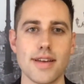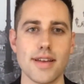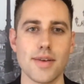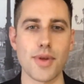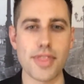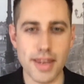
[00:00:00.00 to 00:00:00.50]

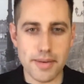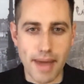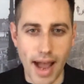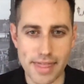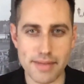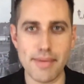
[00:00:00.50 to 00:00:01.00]
within
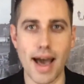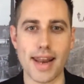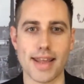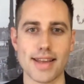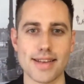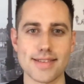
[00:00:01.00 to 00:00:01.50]

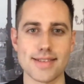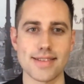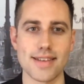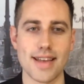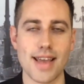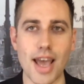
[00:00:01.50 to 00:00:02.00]
mathematics
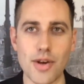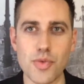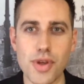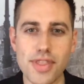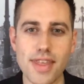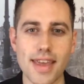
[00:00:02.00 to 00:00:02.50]
and
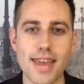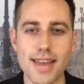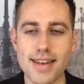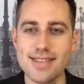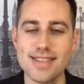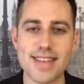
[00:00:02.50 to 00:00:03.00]

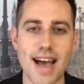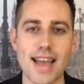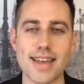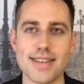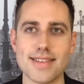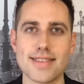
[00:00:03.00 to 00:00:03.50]
within
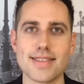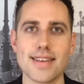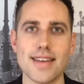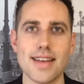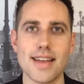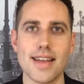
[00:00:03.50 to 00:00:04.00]
science,
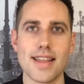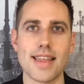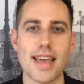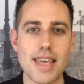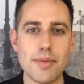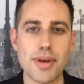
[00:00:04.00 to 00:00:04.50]
that
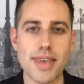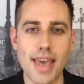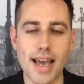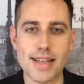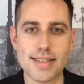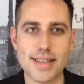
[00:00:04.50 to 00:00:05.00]
he
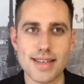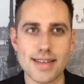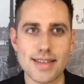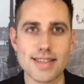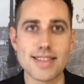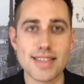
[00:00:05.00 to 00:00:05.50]
began to
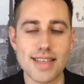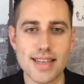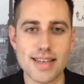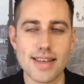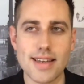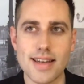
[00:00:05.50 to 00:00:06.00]

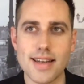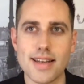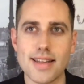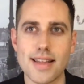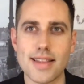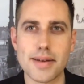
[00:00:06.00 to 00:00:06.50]
see
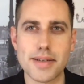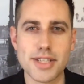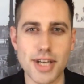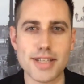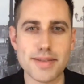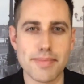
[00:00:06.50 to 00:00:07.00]
that there
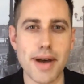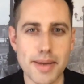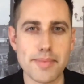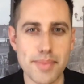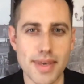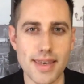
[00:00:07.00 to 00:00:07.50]
just
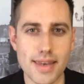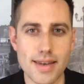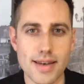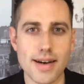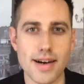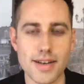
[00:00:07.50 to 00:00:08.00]
might be
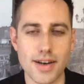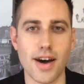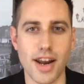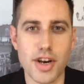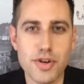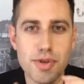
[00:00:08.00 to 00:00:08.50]
a God, a
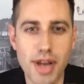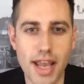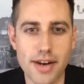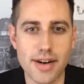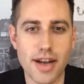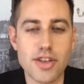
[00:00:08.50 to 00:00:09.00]

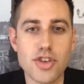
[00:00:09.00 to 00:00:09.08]
creator, a